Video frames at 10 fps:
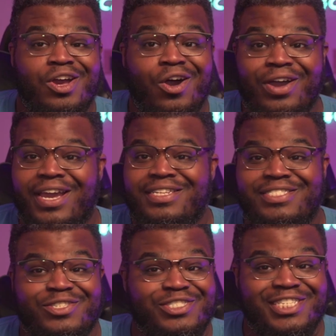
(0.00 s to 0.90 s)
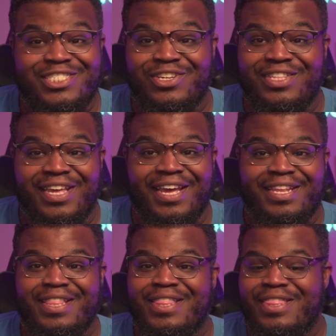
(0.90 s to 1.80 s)
Okay, so you just saw that.
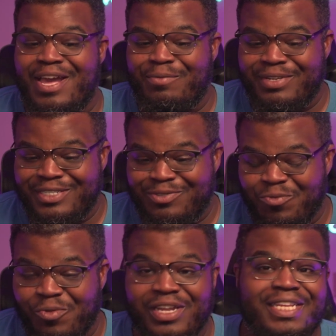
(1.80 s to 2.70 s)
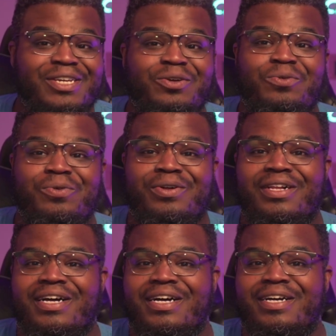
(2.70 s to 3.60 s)
That was really cool.
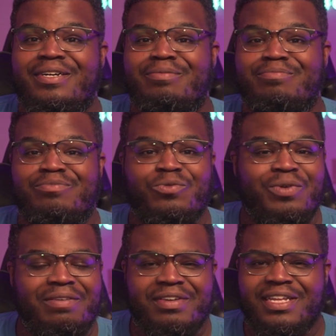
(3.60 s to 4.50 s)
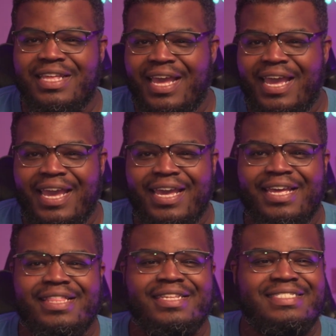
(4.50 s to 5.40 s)
The waving of the
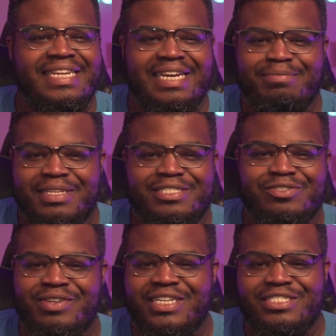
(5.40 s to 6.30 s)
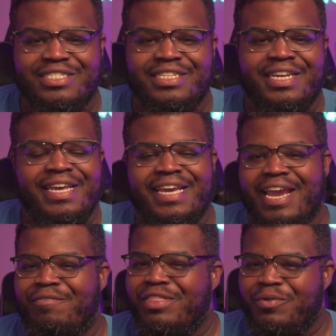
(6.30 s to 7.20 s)
hand, the setting up the integration,
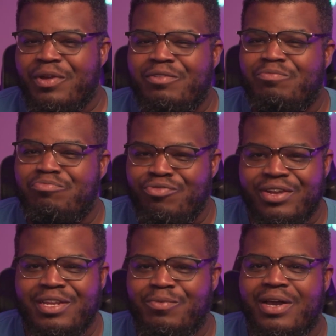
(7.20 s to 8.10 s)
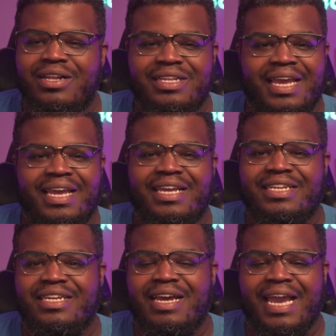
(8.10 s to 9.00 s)
everything works pretty well, and
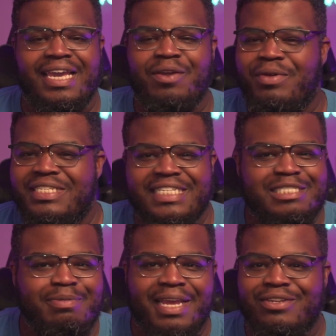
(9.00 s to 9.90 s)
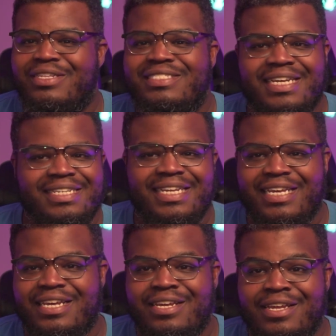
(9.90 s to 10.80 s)
I can't wait to expand on this
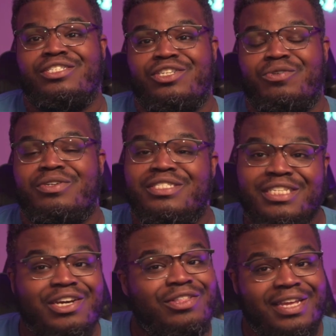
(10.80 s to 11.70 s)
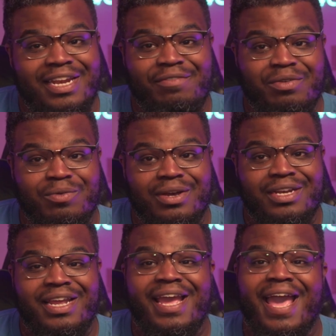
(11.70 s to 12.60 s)
idea. So until then,
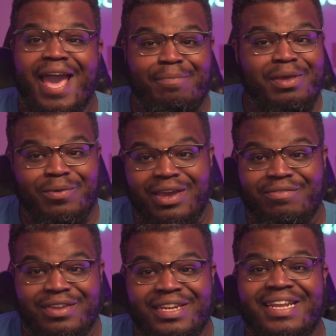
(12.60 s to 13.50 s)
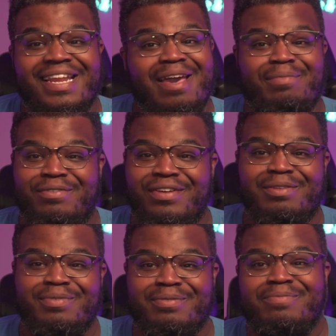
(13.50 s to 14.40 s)
everyone, happy waving and happy
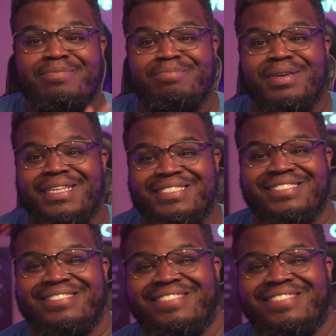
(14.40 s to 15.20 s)
developing. Peace.